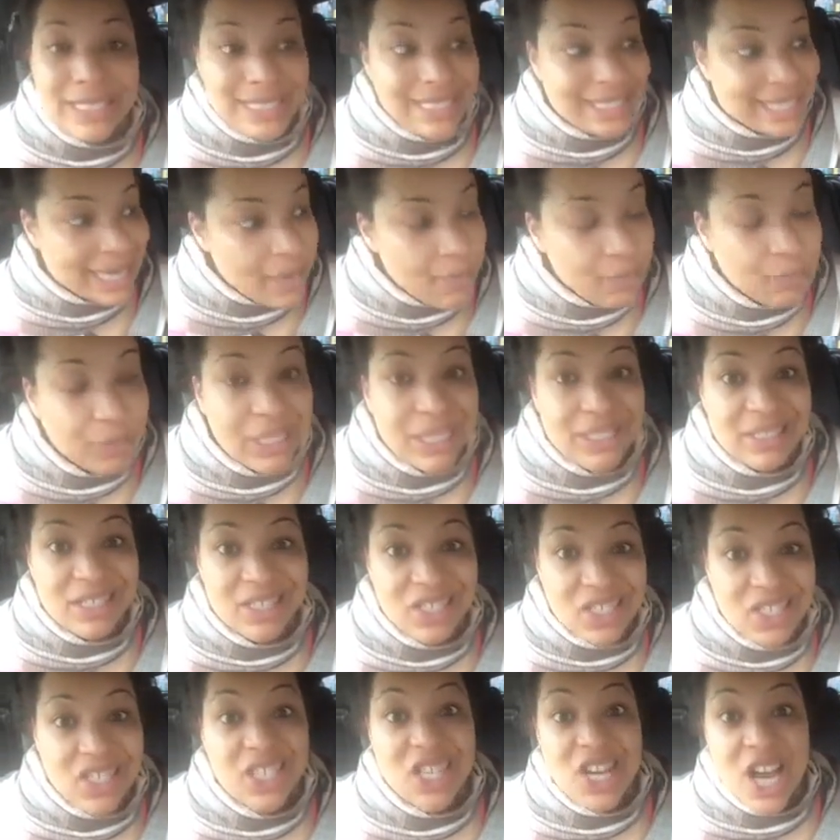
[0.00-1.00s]
deeply
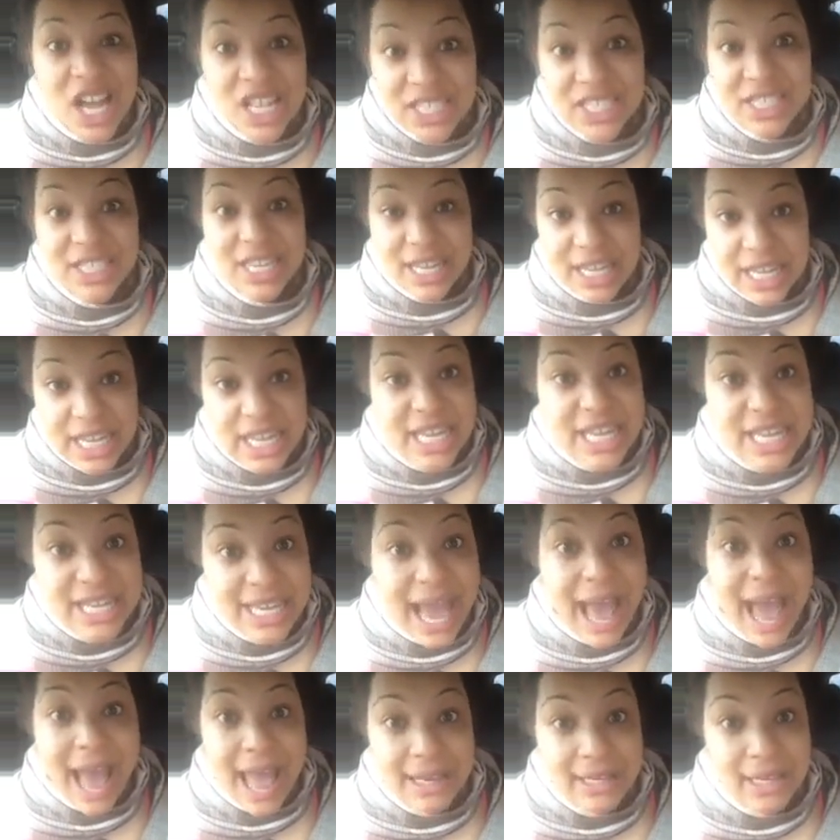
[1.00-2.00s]
disgusting he
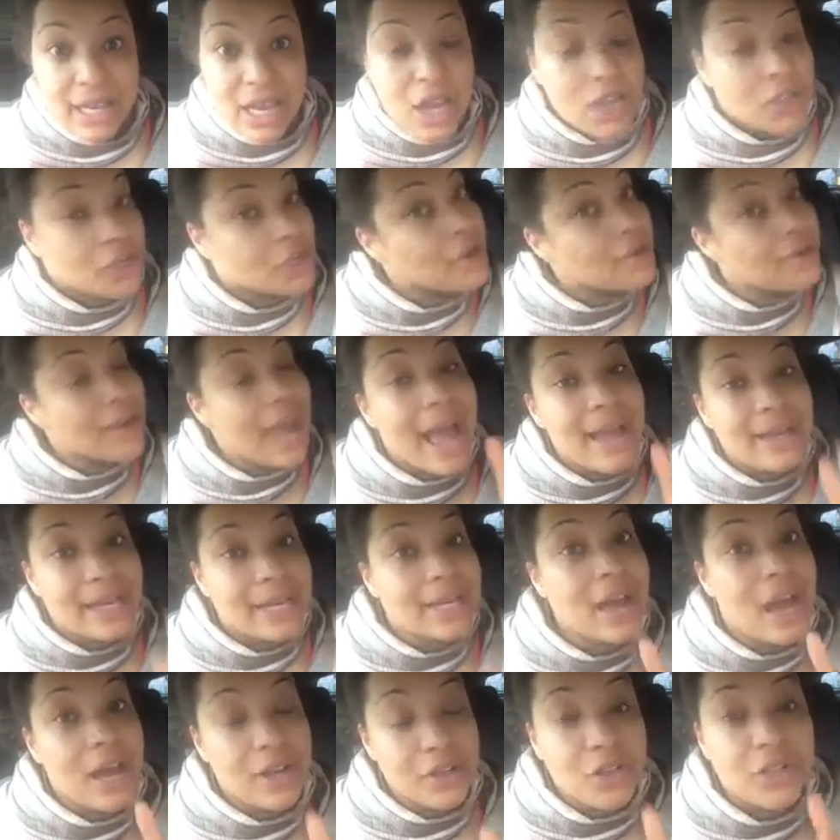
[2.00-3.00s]
got. You're not
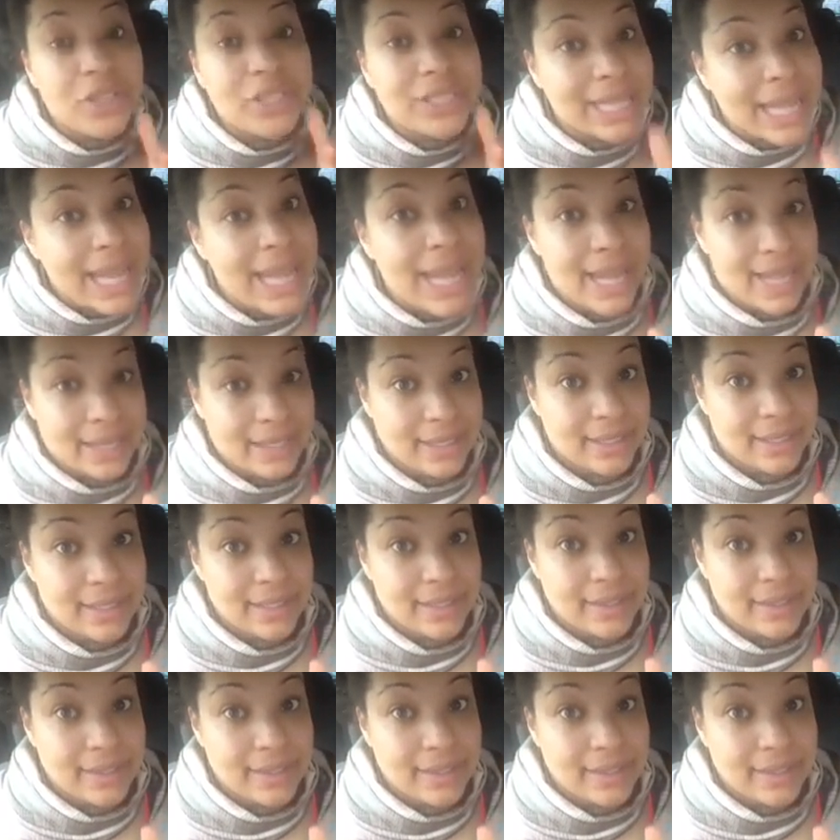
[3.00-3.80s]
going to understand.